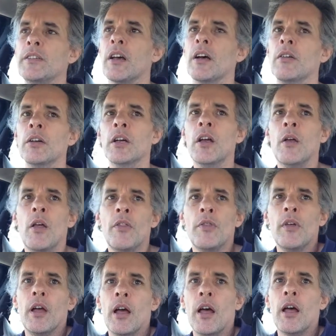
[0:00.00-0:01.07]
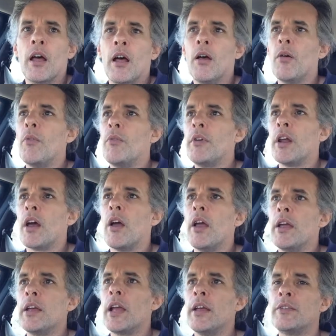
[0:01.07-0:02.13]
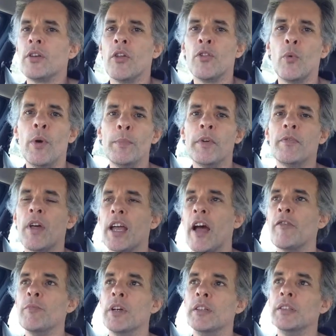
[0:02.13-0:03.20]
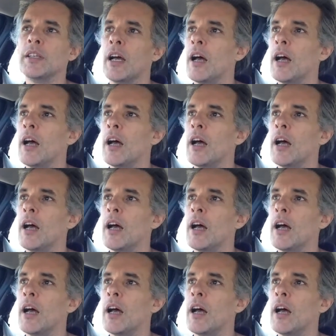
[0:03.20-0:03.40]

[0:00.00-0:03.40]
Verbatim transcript: So uh, you know, it's on the whim of the government.